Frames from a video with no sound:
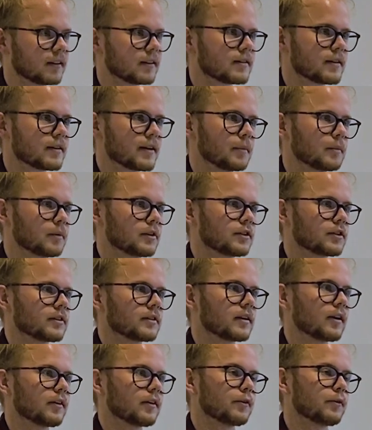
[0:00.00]
it
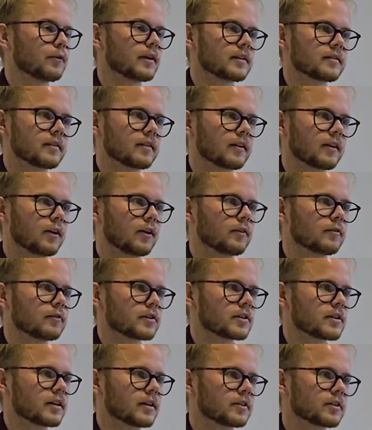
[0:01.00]
establishes how the rest of the
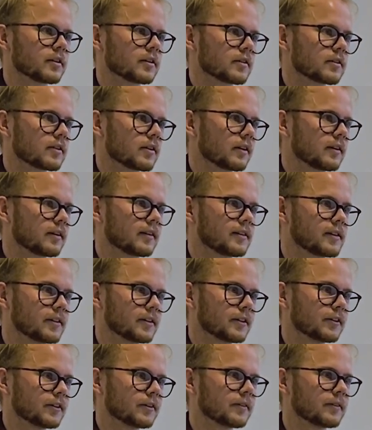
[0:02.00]
conversation is going to
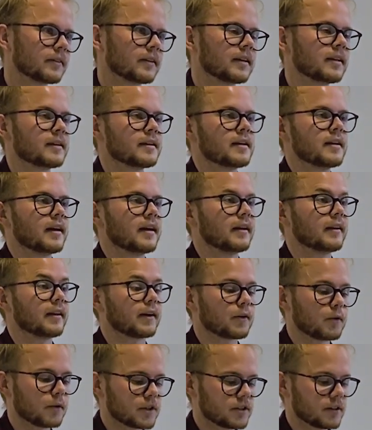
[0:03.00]
continue. And
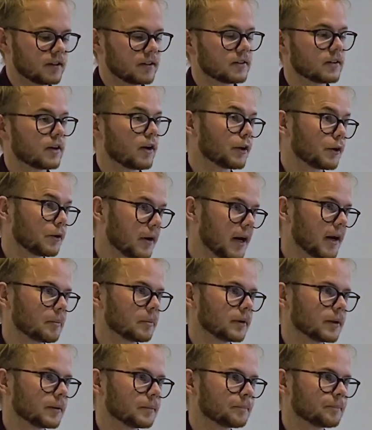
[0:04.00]
that question is, are you
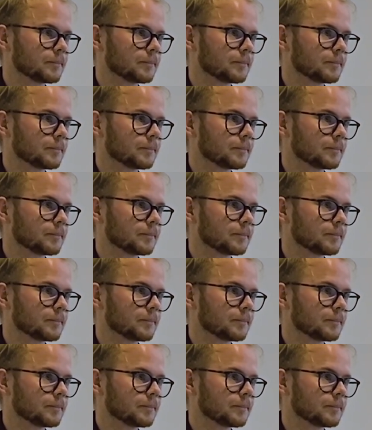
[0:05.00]
happy?